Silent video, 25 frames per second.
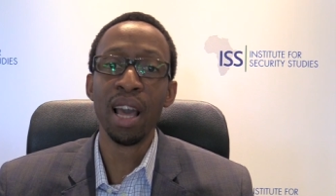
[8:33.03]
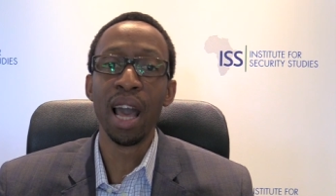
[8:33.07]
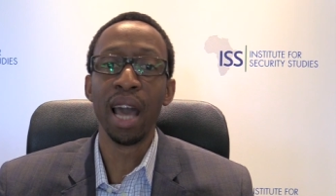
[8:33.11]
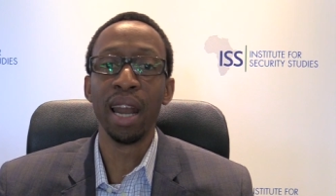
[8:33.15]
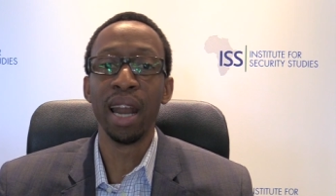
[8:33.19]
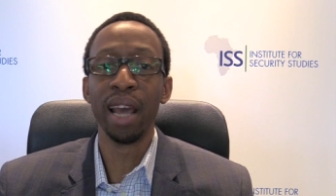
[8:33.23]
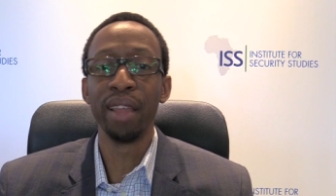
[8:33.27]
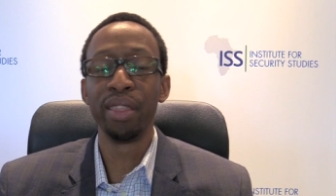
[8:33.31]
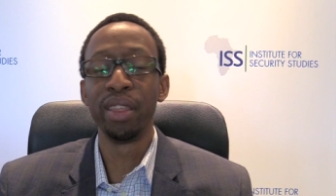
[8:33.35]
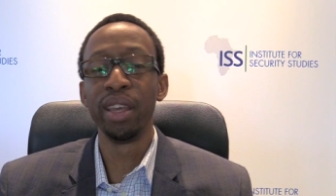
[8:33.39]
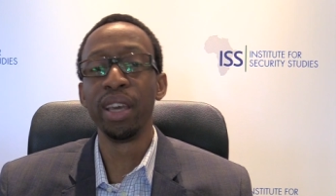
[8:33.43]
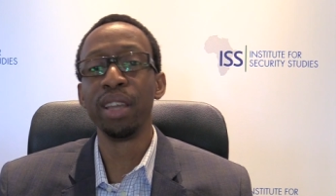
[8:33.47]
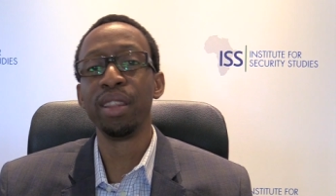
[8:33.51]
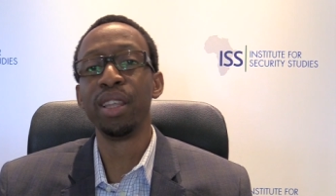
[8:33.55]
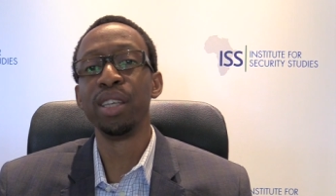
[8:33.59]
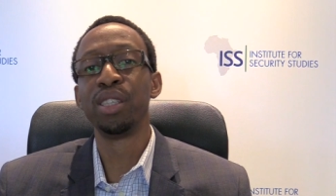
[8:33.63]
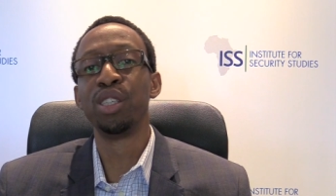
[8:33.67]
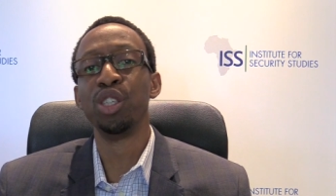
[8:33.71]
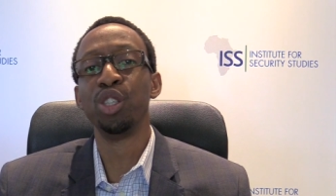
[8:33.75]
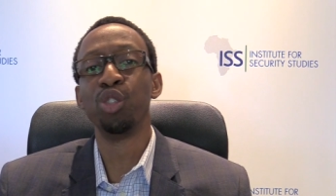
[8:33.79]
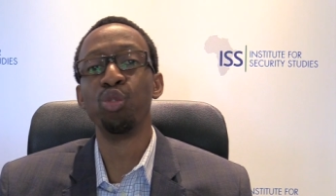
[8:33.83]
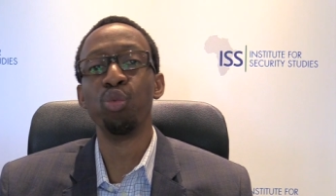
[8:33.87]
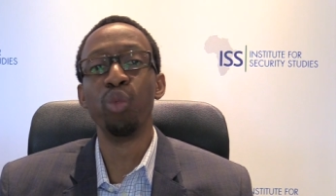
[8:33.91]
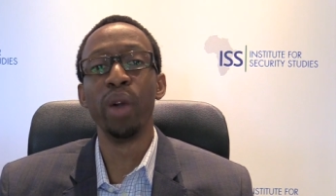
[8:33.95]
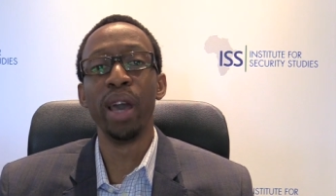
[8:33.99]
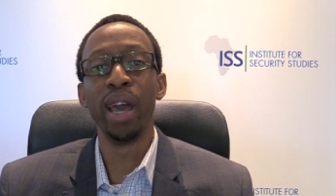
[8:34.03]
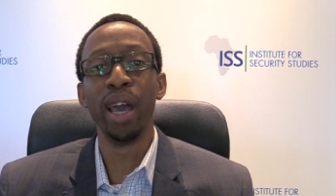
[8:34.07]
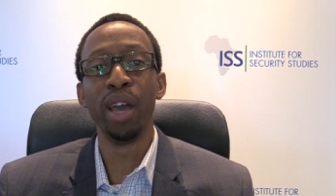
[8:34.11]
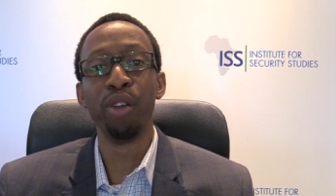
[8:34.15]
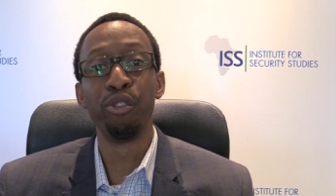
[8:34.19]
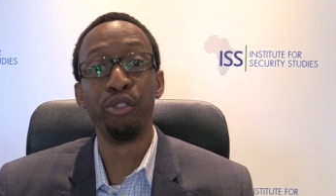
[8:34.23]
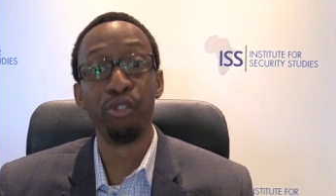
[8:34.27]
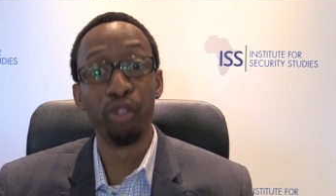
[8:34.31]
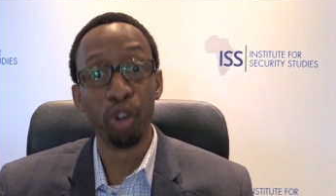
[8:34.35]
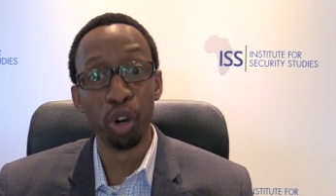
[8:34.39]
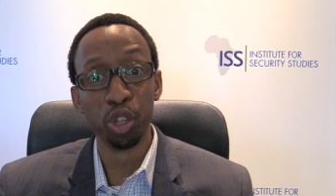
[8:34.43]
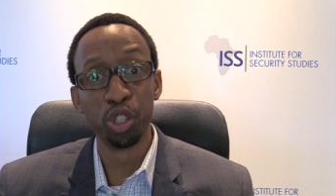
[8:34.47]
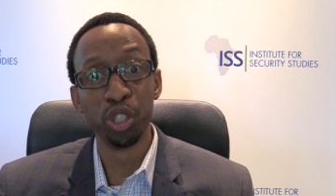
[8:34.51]
And I think this is where,
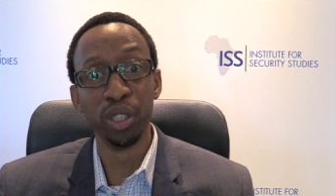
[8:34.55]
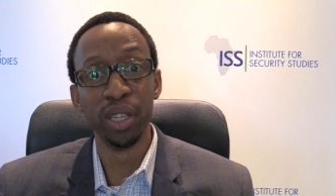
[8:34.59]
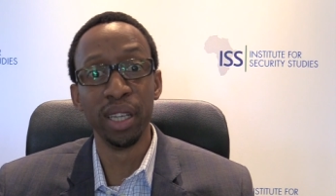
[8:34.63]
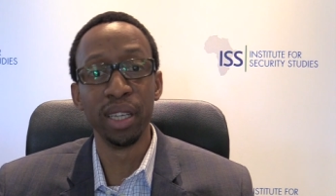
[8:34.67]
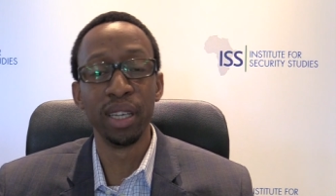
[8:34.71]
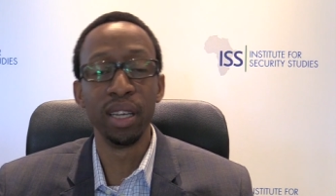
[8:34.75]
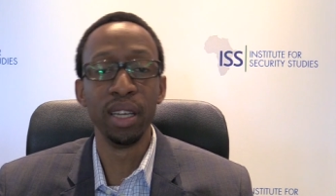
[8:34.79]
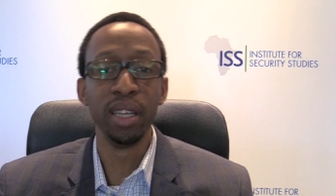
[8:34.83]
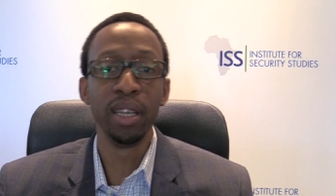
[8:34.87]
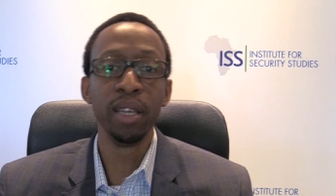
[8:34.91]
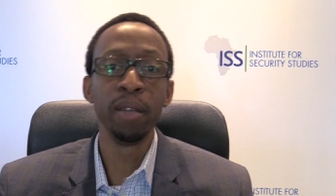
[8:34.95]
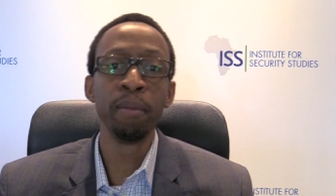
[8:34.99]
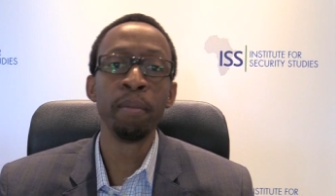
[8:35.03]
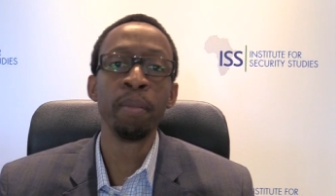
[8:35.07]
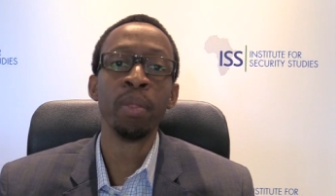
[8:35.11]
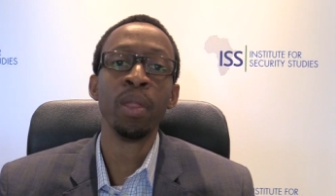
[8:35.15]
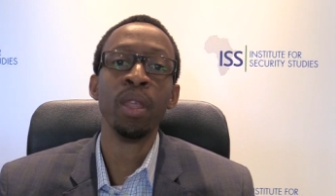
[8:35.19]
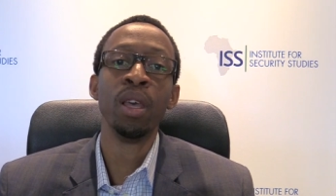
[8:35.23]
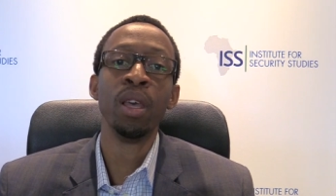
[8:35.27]
fortunately,